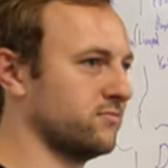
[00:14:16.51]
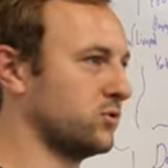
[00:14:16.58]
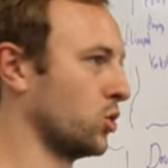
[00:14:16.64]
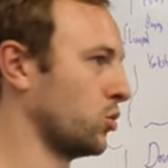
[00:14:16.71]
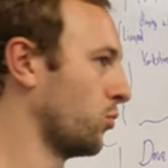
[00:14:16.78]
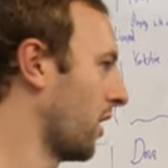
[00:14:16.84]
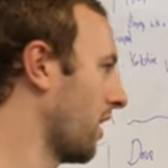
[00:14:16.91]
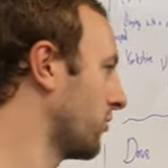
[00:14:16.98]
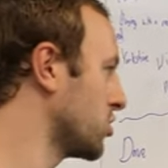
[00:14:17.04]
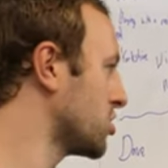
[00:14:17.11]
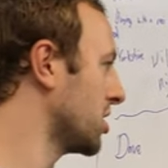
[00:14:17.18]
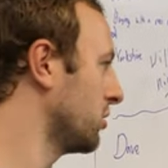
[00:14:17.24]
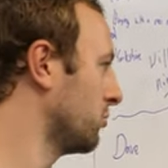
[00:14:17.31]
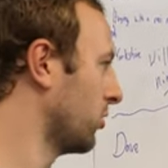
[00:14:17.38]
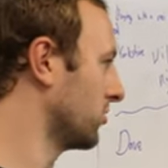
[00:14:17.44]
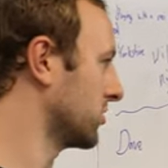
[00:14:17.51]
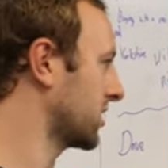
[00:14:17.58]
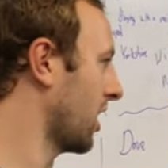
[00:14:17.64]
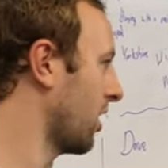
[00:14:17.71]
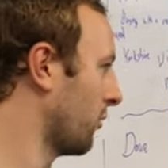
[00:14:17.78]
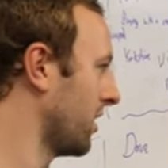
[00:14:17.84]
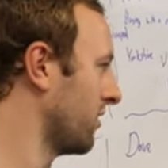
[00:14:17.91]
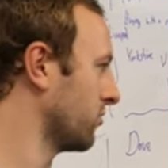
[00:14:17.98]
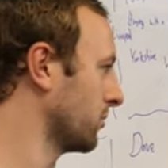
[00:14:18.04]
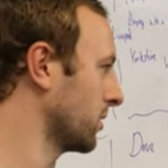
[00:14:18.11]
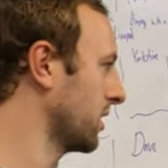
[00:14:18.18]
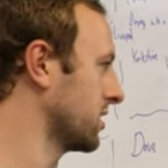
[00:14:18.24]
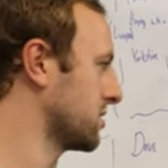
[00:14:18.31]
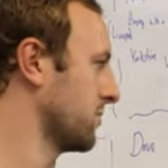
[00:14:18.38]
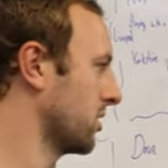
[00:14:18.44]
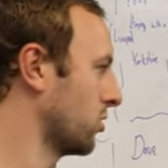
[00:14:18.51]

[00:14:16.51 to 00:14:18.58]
do whatever she wants, get away from the kids.